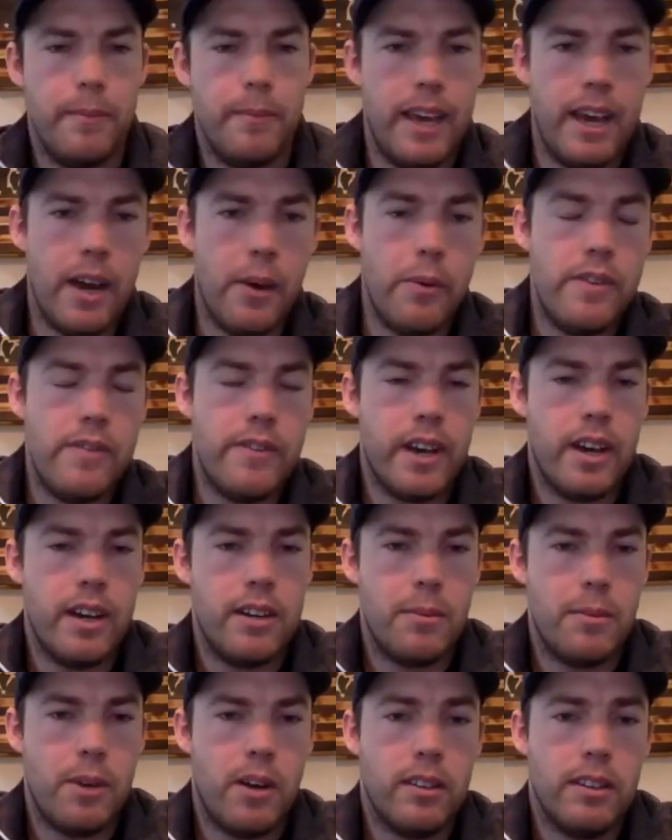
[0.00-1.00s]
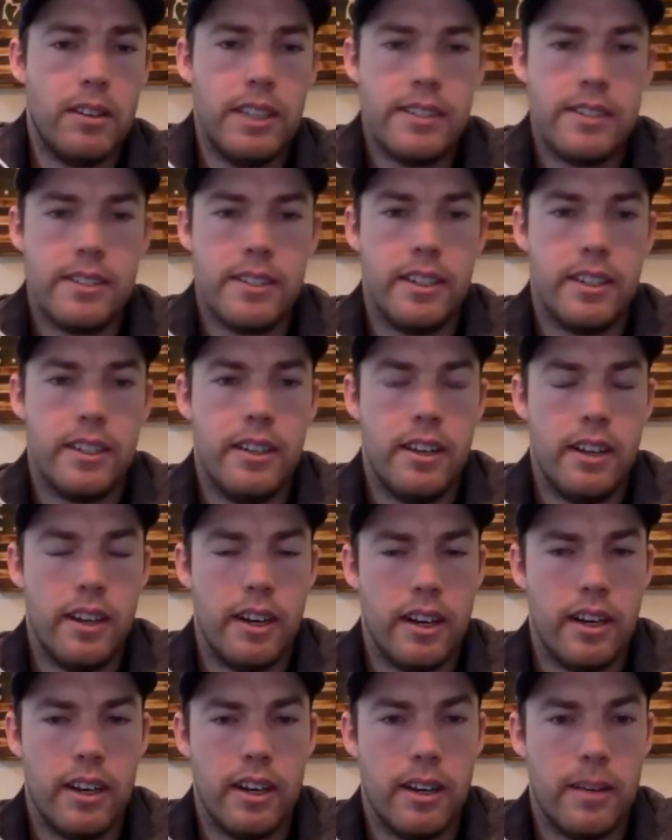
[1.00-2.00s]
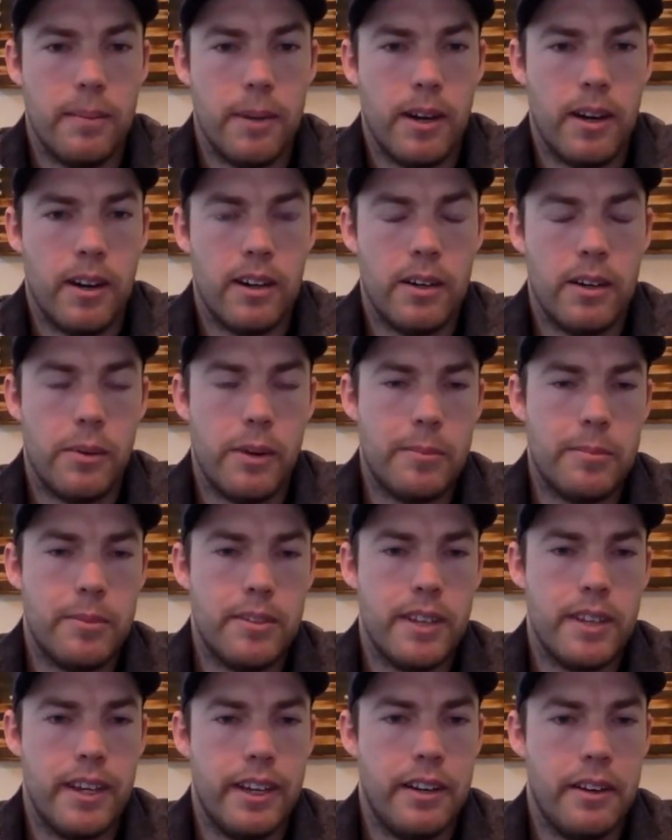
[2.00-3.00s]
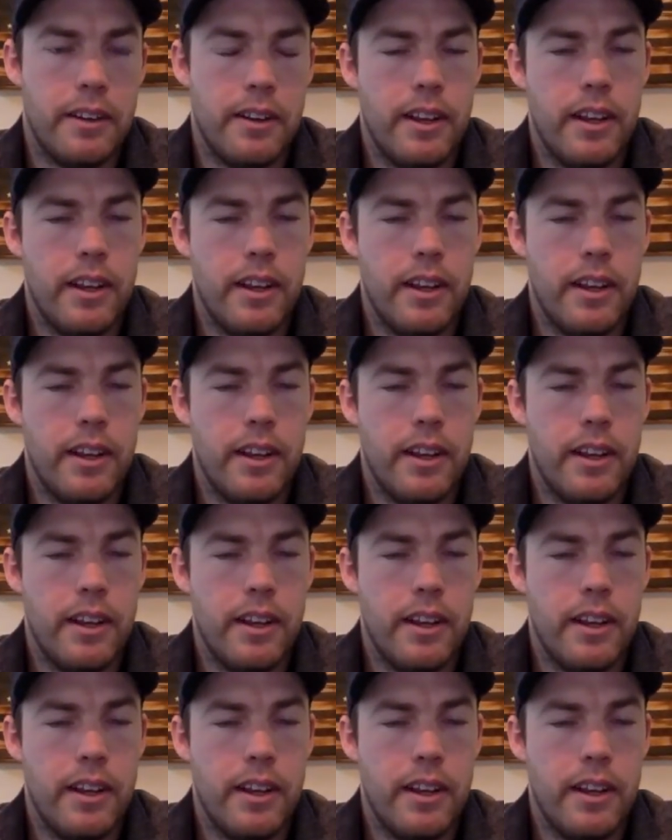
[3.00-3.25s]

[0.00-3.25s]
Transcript: Yeah, we've got them all listed on our website.